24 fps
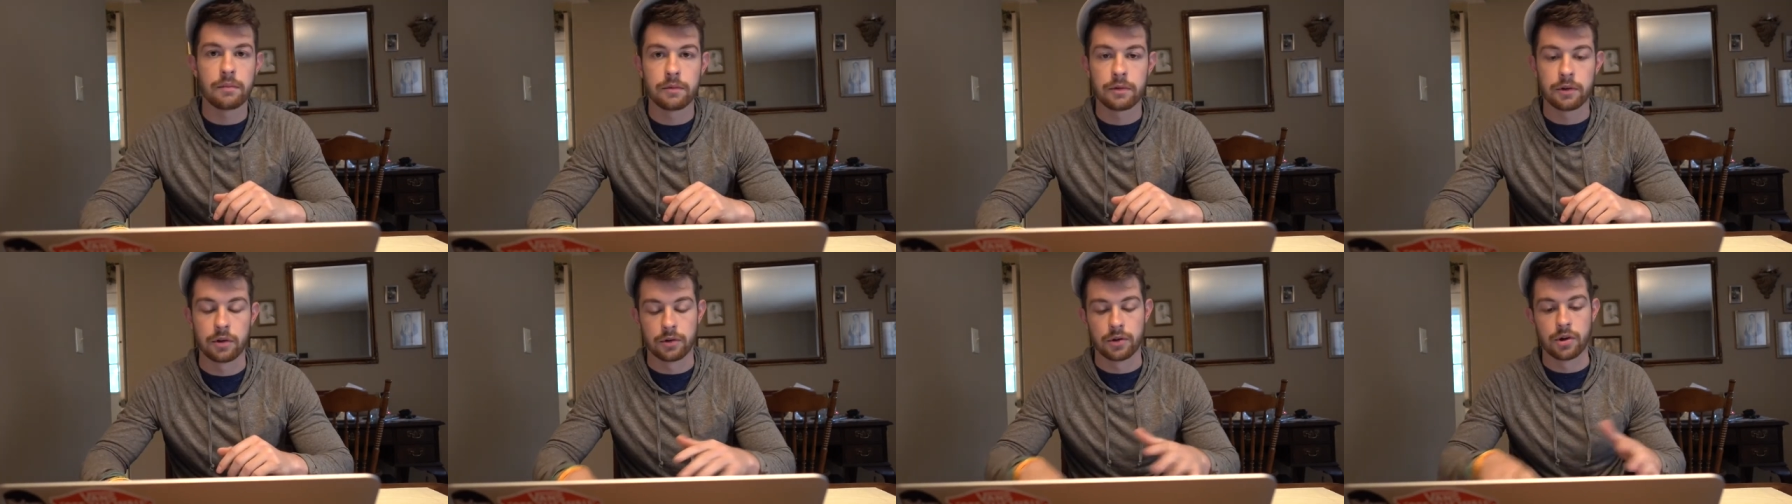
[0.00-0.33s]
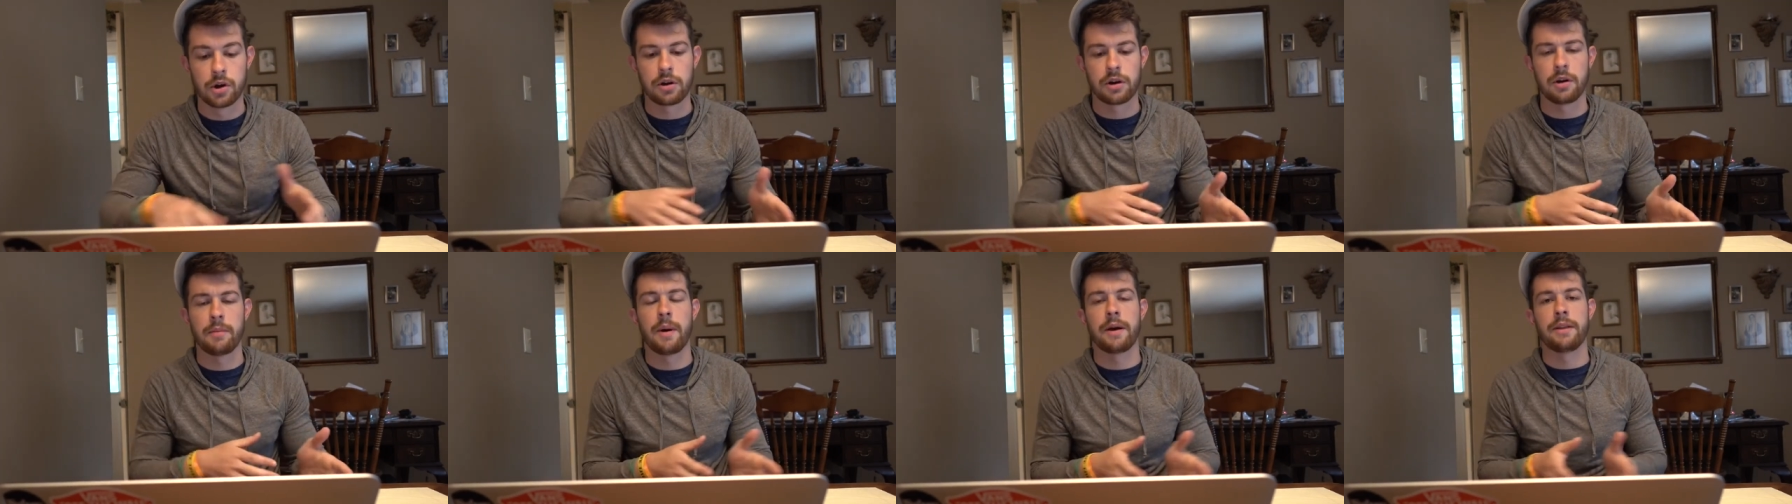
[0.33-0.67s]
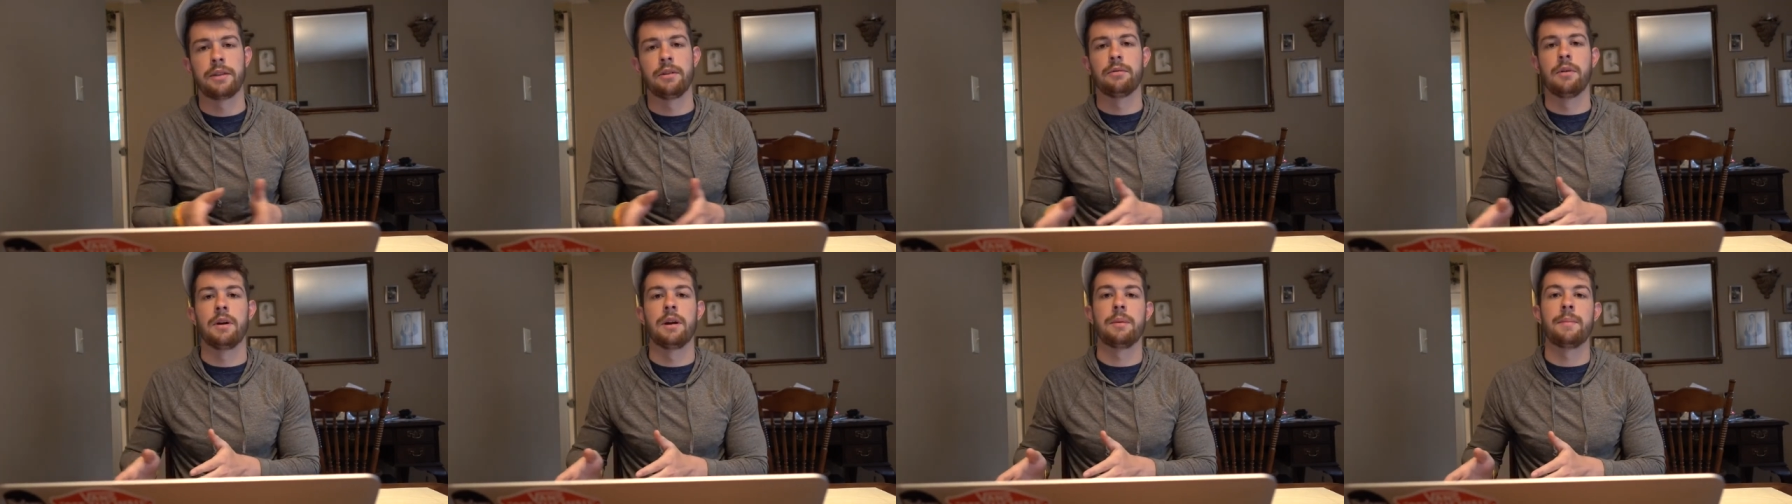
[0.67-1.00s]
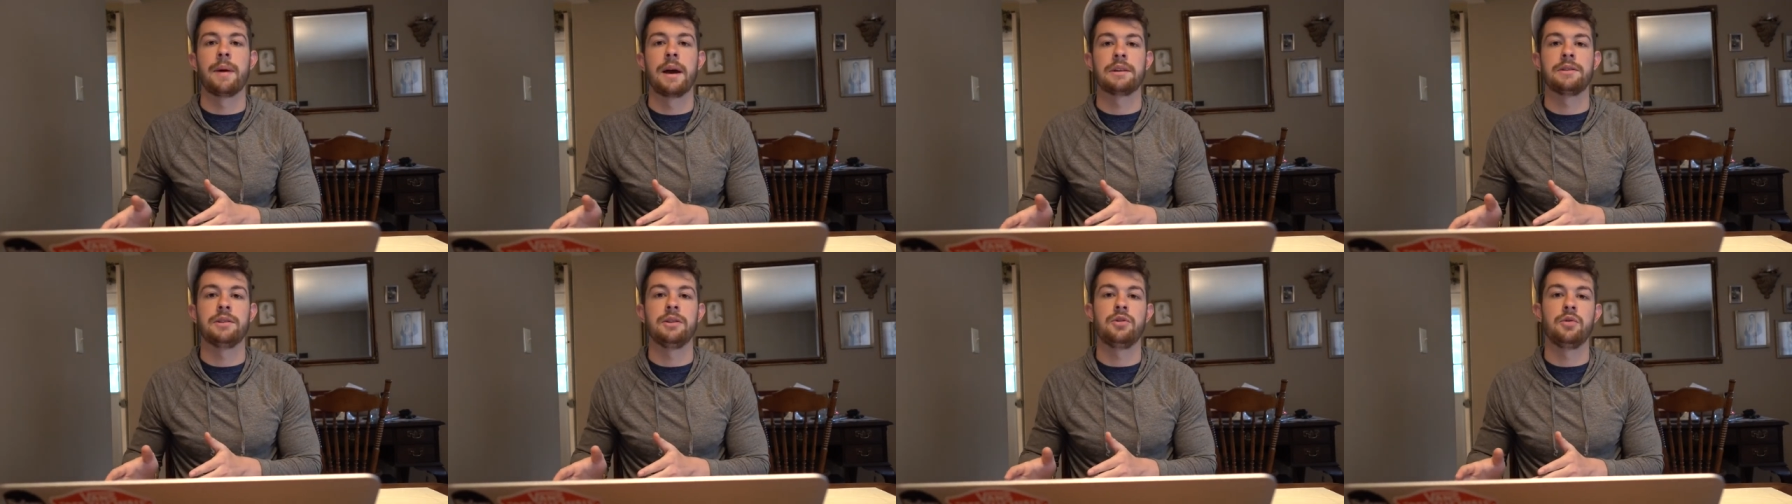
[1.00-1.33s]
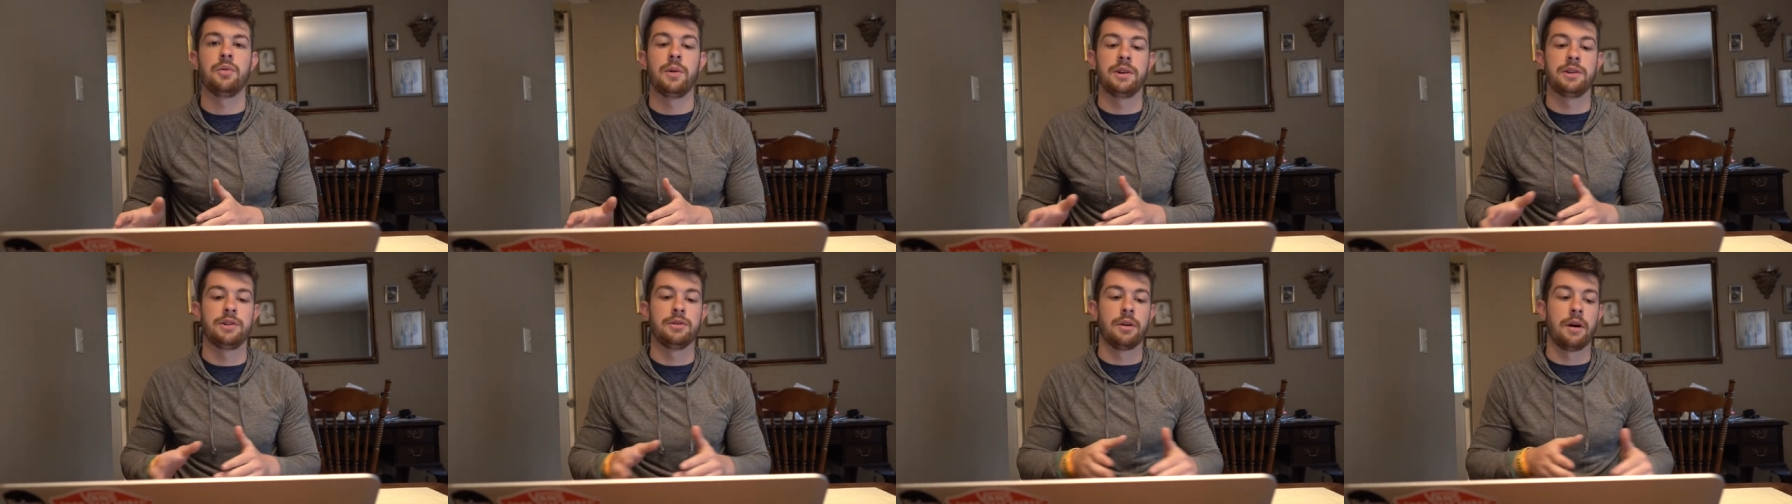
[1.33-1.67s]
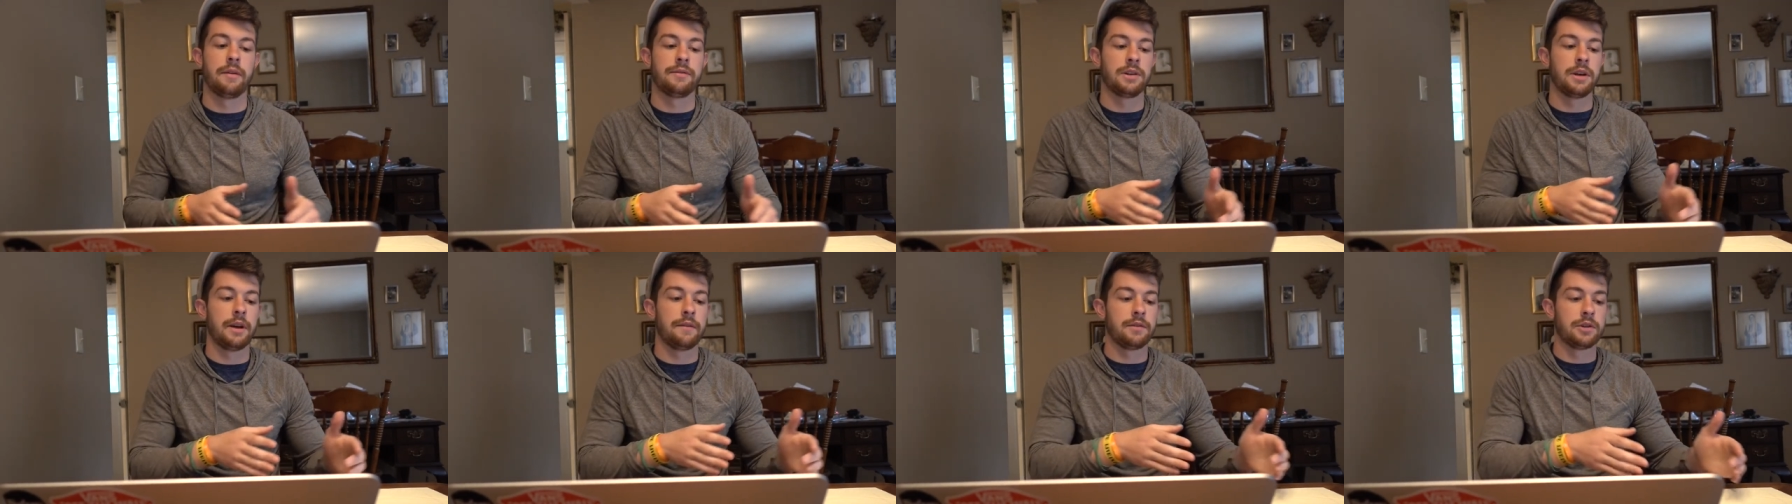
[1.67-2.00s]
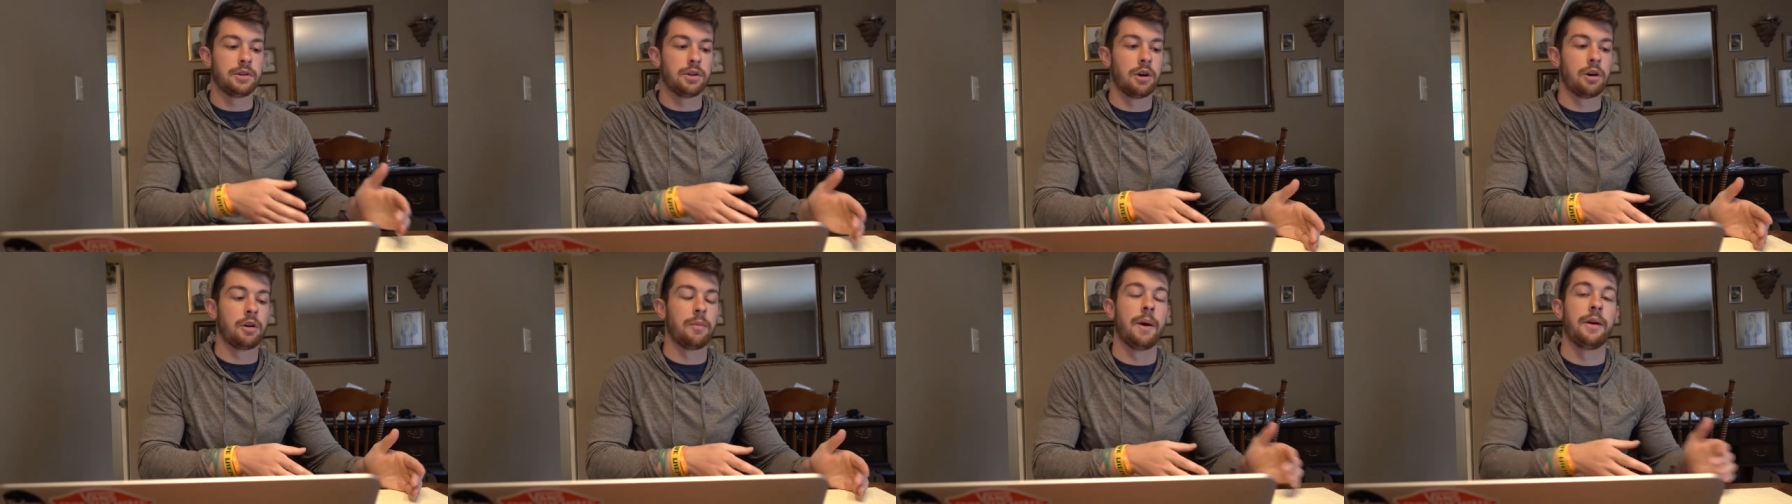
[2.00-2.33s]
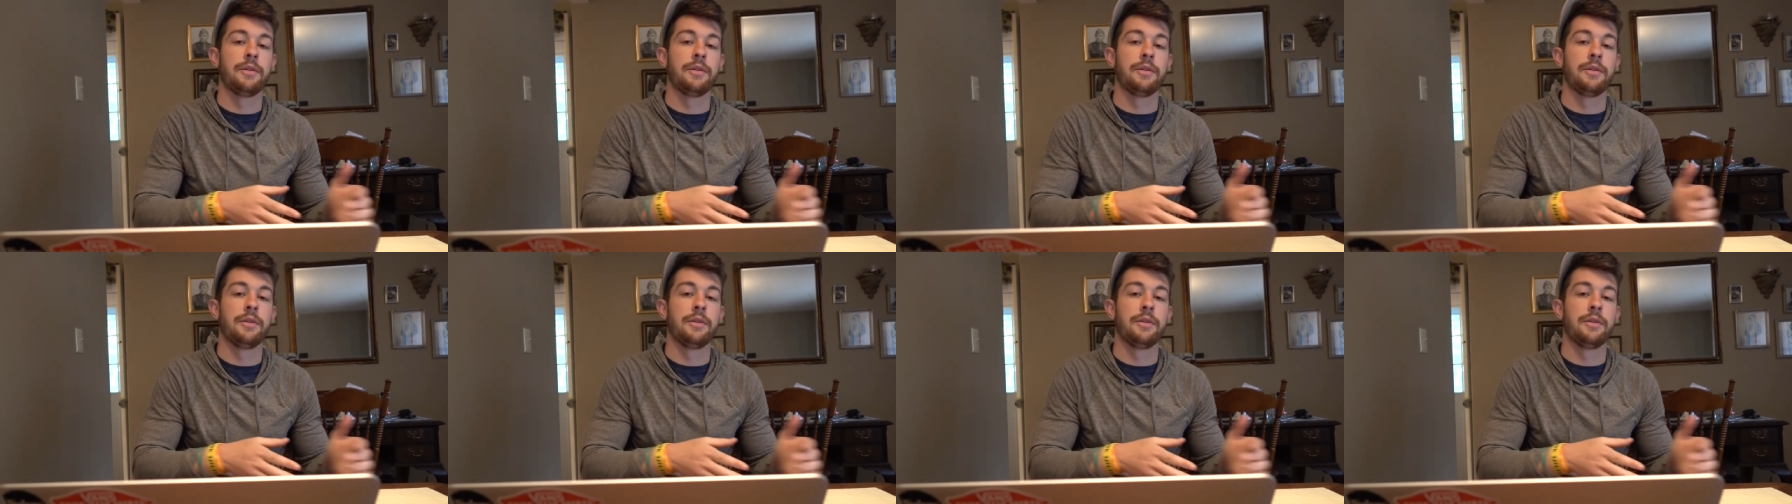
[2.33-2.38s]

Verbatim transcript: So talking about the running back situation, you obviously have to talk